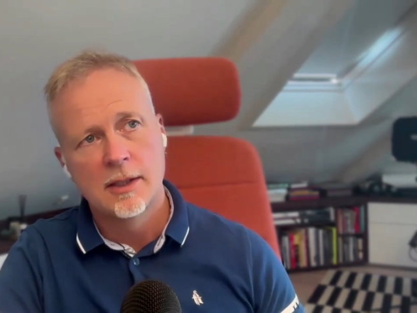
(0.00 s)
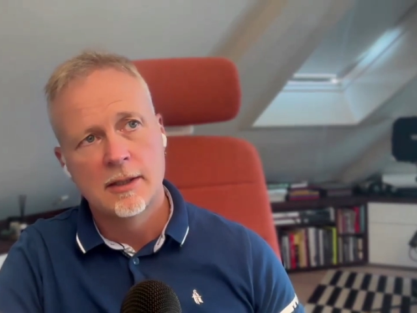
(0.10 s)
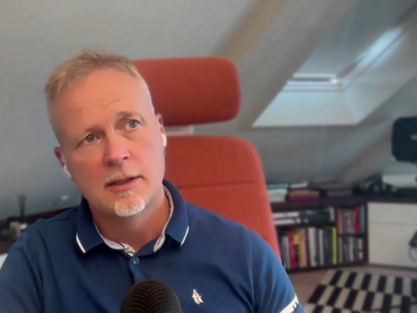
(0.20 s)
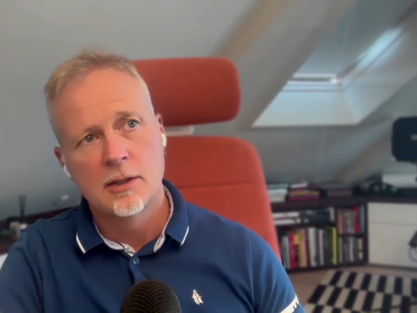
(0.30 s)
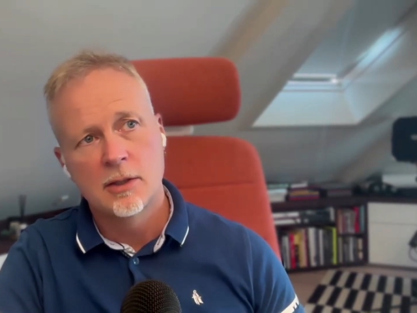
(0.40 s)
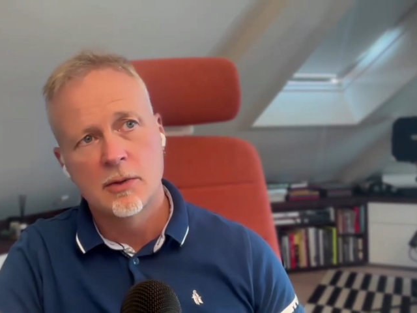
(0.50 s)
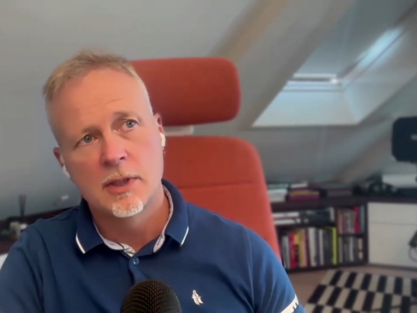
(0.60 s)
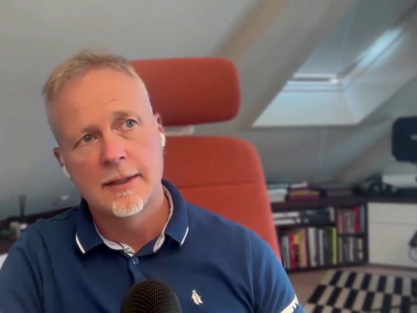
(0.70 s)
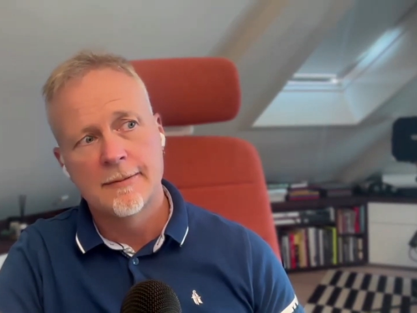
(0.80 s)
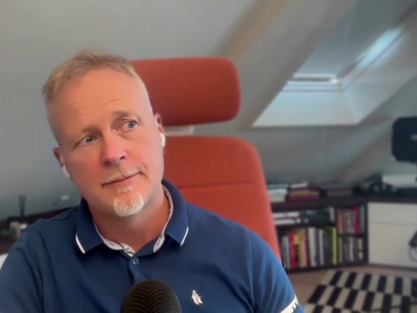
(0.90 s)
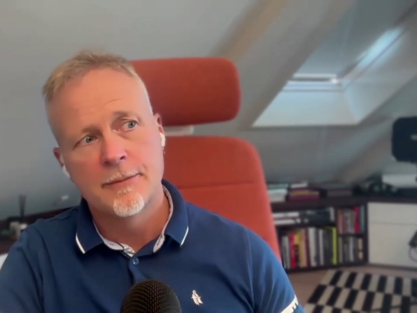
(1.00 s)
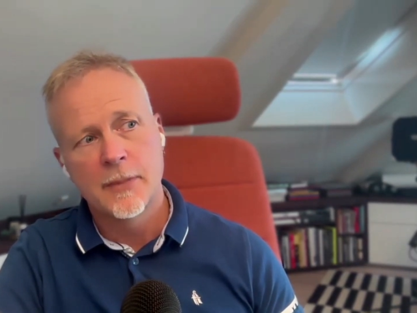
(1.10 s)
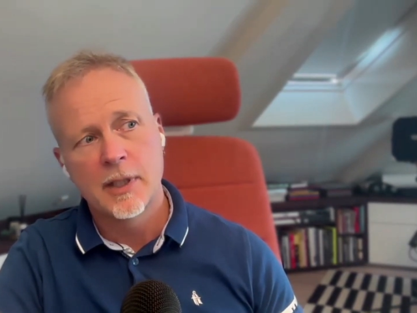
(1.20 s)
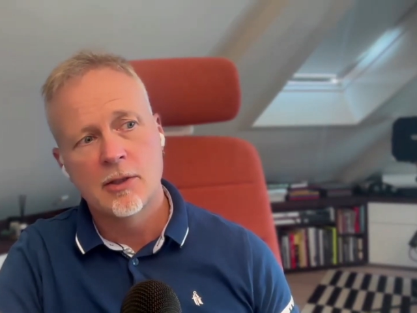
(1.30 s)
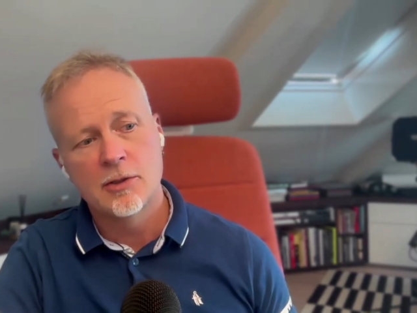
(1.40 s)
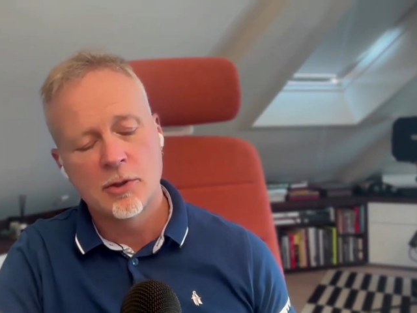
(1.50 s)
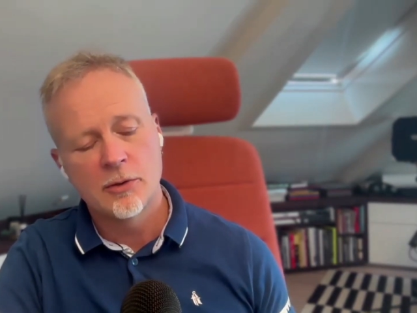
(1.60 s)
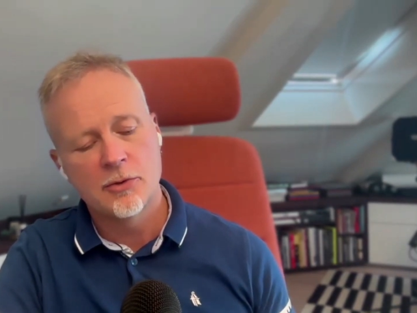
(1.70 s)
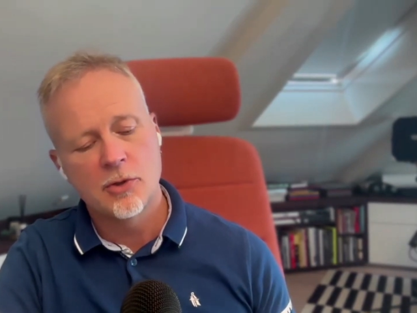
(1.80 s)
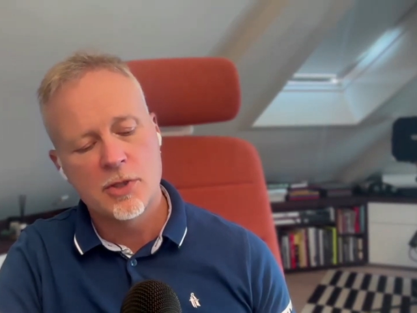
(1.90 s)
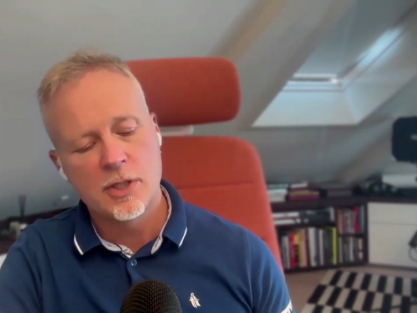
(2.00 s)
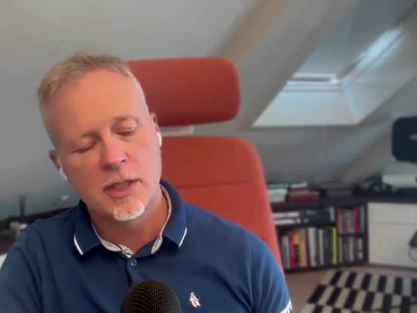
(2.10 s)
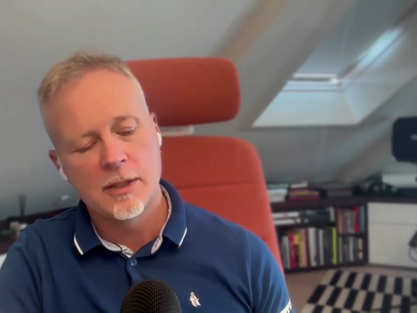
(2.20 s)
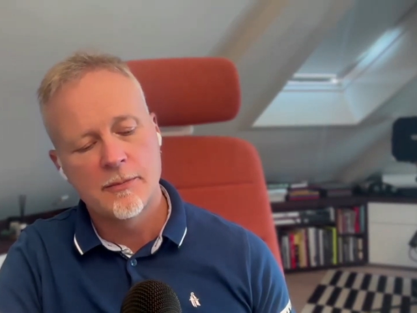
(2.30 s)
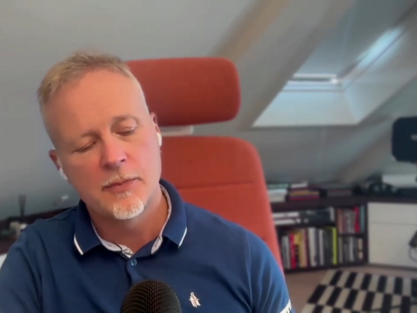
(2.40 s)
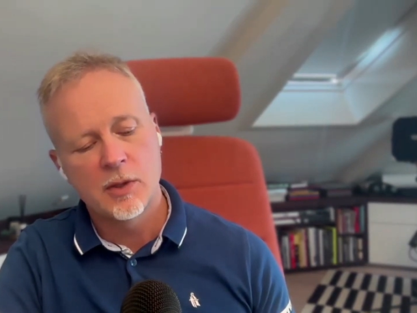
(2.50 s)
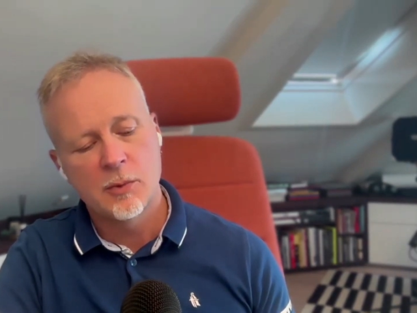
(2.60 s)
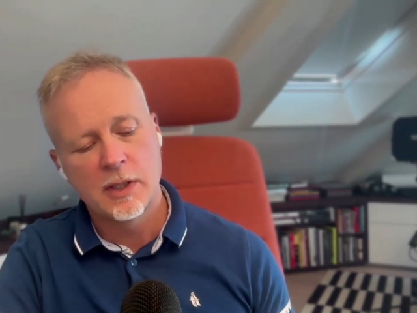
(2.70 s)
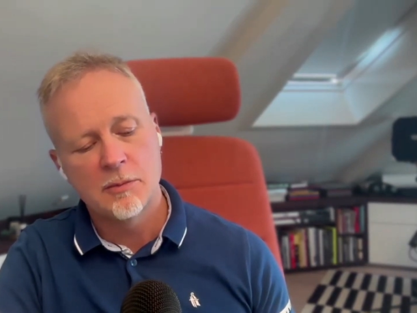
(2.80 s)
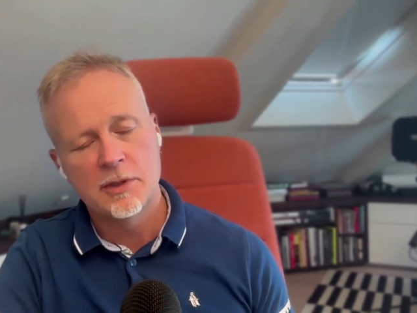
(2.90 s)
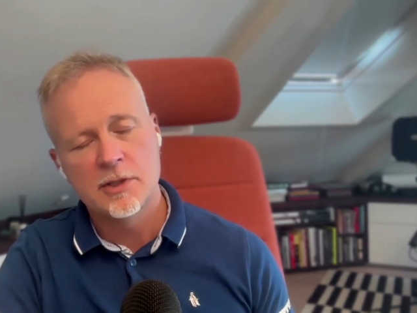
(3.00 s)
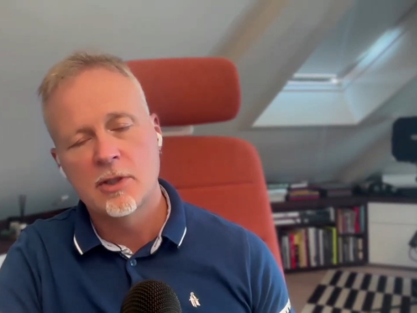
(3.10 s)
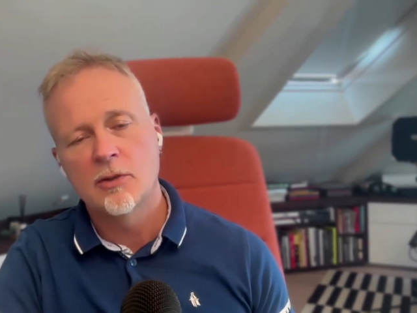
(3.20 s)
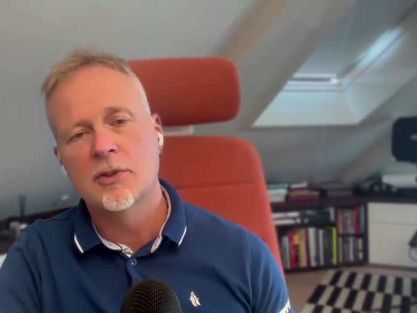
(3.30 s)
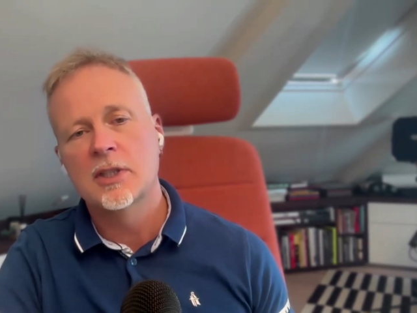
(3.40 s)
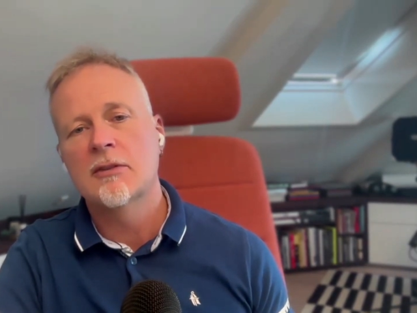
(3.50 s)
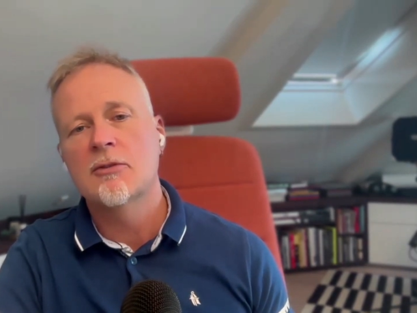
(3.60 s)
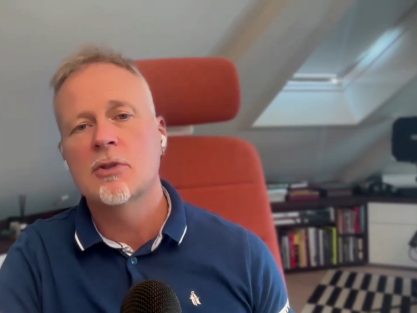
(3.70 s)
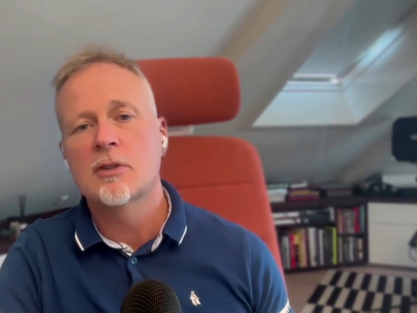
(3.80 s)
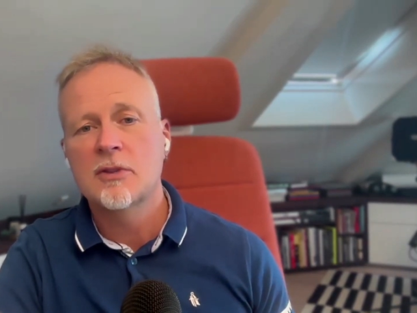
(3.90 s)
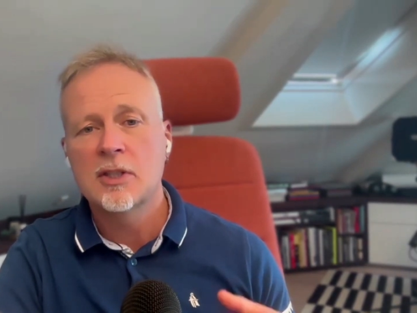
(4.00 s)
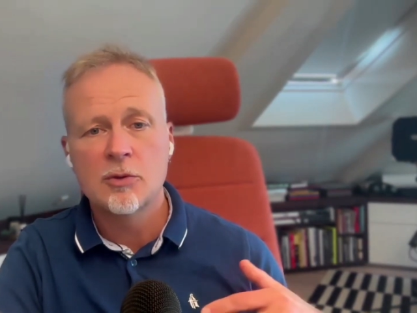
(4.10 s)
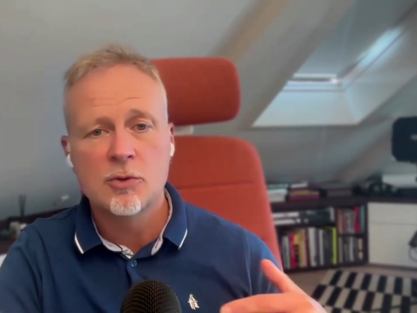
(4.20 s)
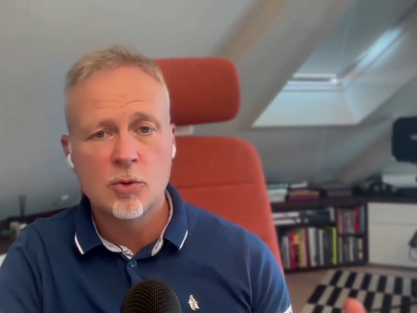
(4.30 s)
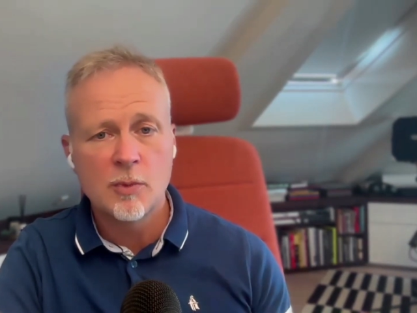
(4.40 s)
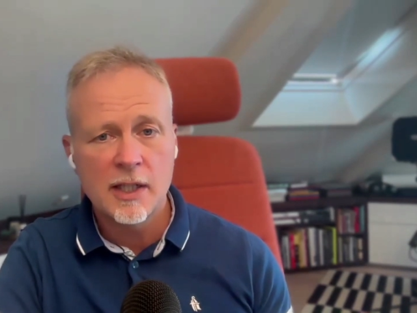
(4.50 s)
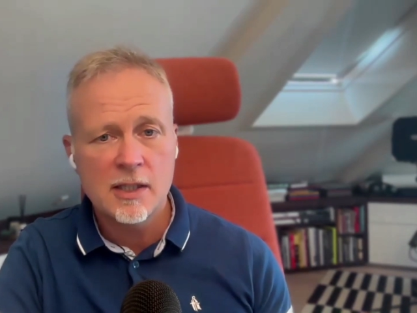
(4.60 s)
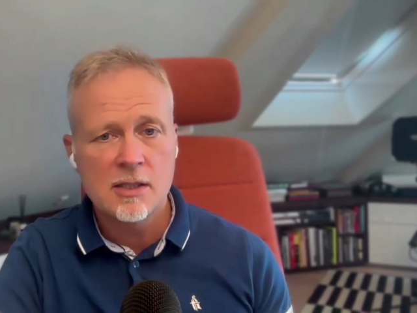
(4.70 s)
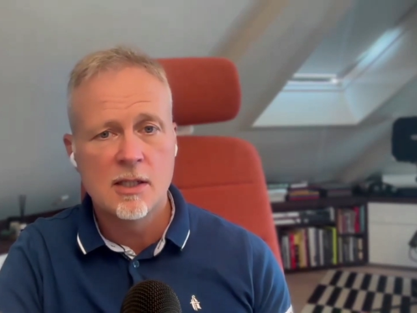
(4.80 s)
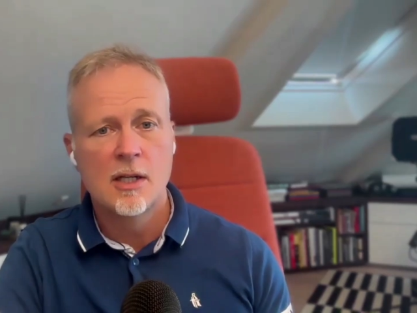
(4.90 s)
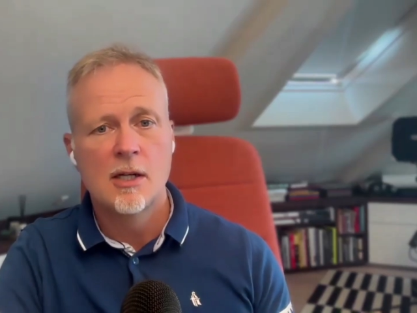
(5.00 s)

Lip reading: So, and also, of course, the wearables can often give you the VO2 max,